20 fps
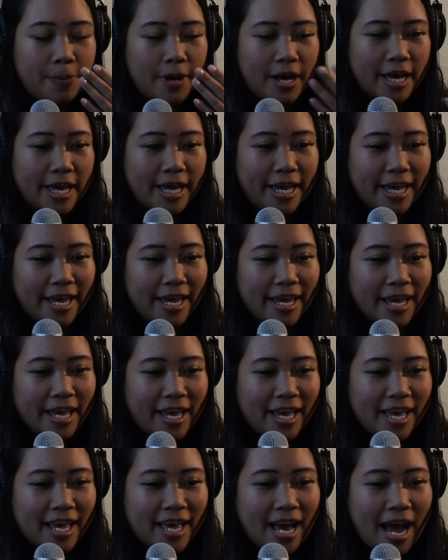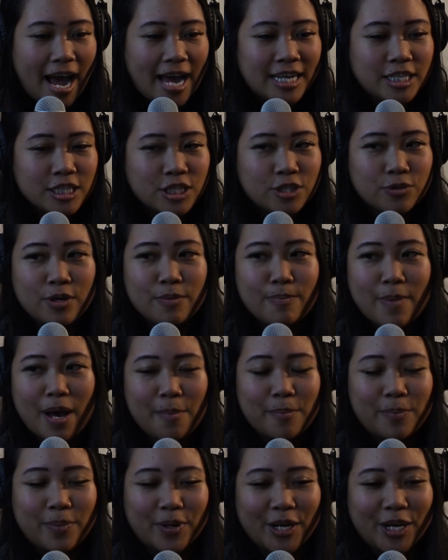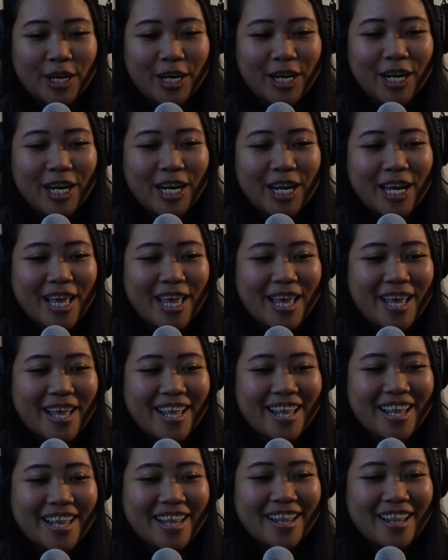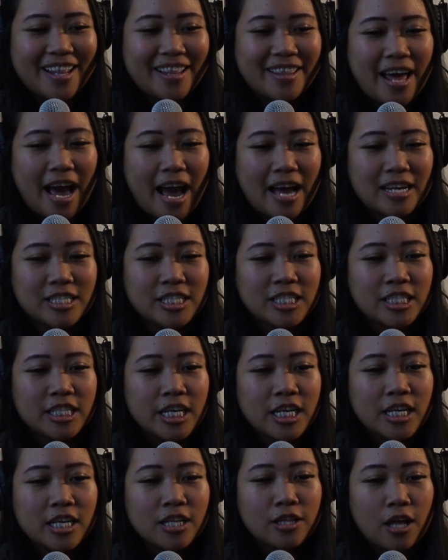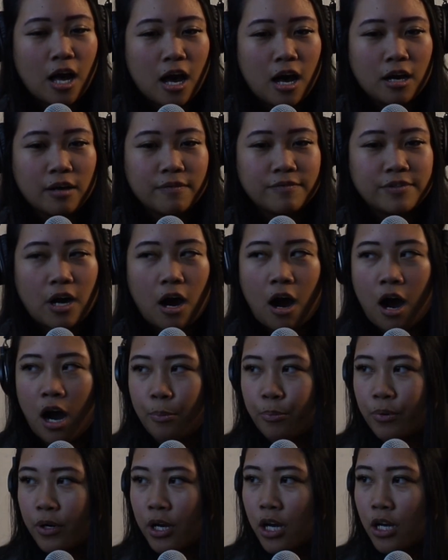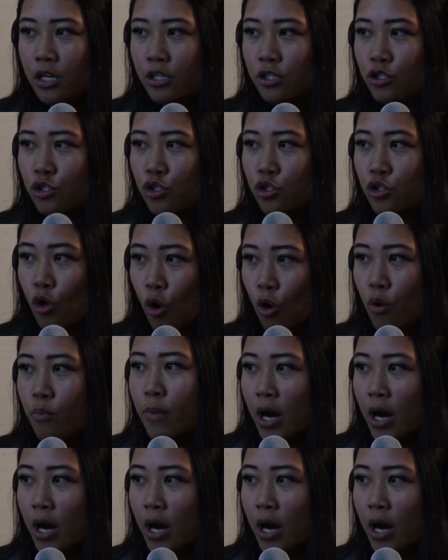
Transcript: but I just remember that she loved opera so